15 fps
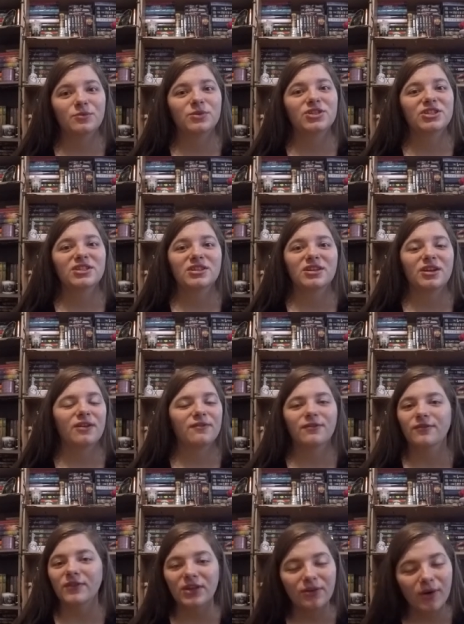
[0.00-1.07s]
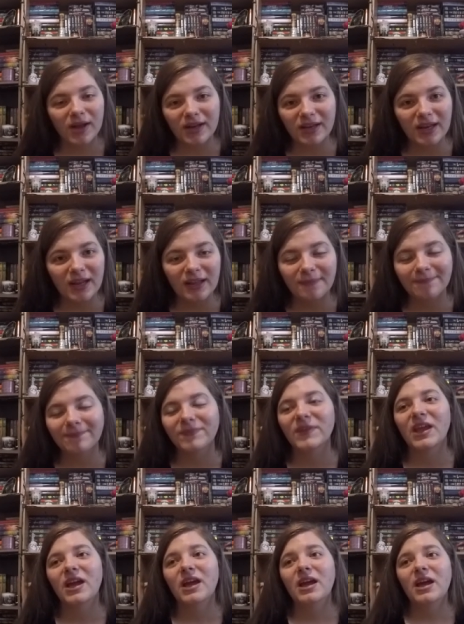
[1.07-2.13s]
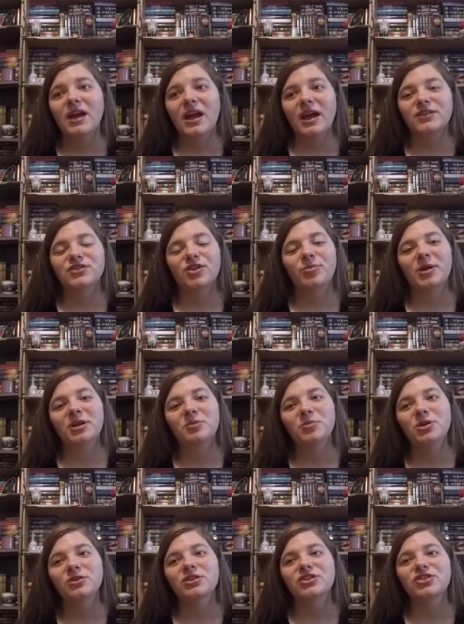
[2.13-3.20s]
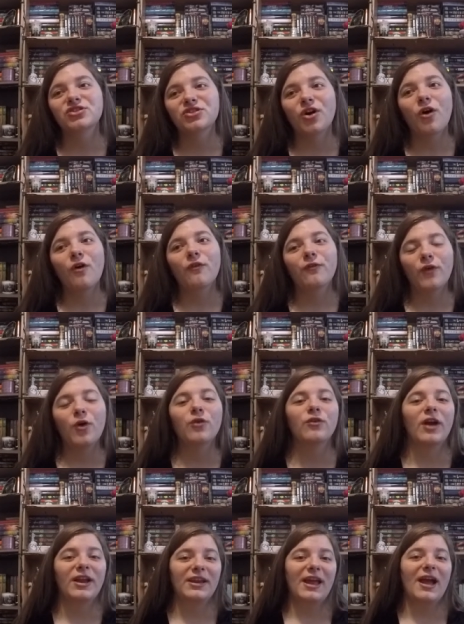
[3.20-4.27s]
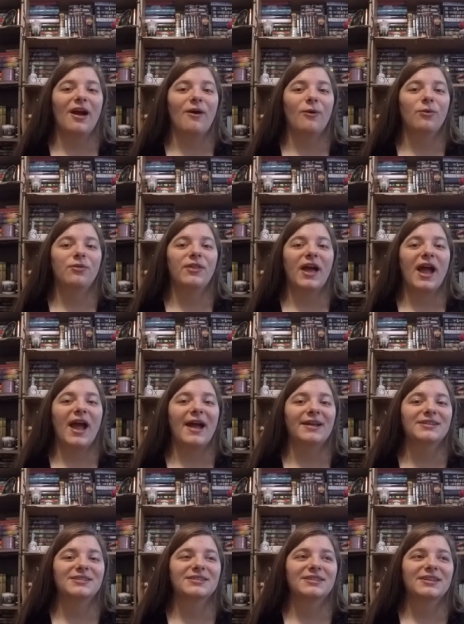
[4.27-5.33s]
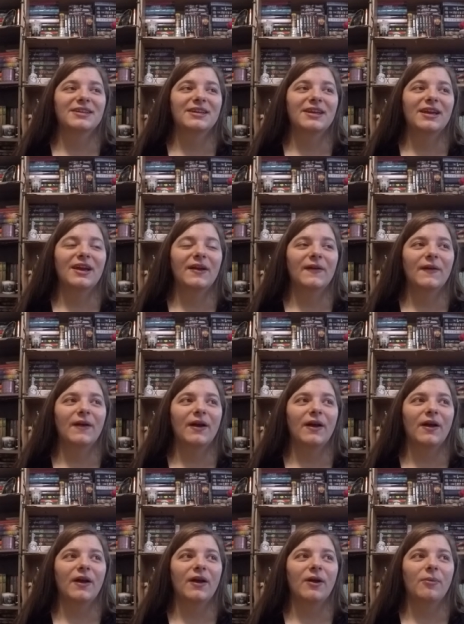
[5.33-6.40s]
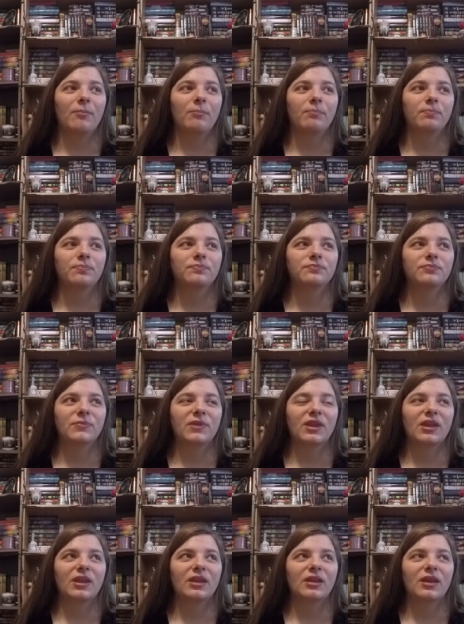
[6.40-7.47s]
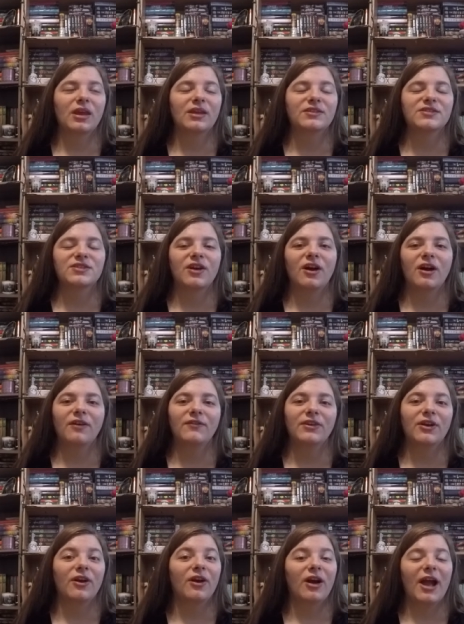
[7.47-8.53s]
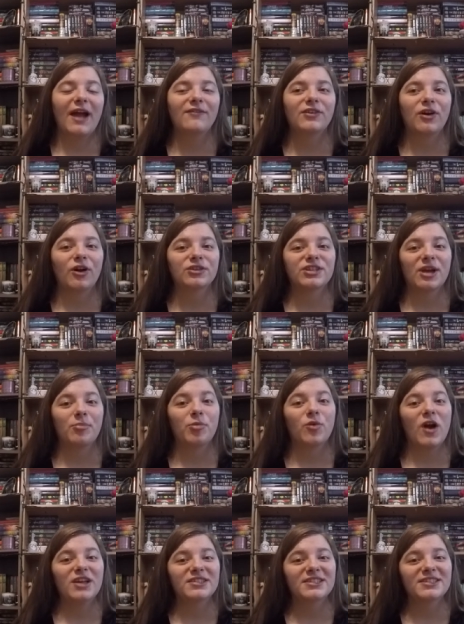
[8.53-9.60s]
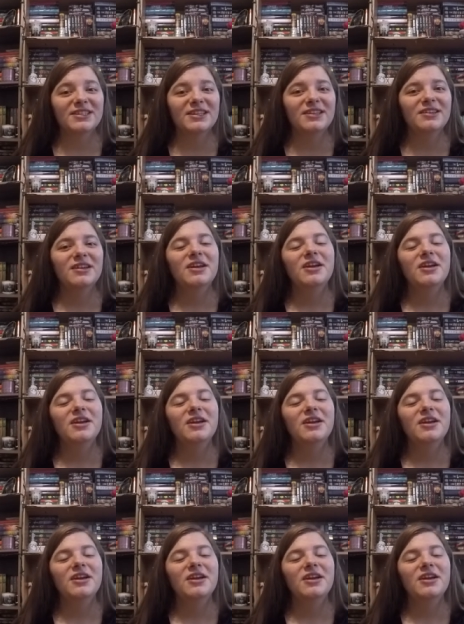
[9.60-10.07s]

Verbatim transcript: which isn't enough for video editing and so my computer is so full right now that um, it's having a, having a hard time processing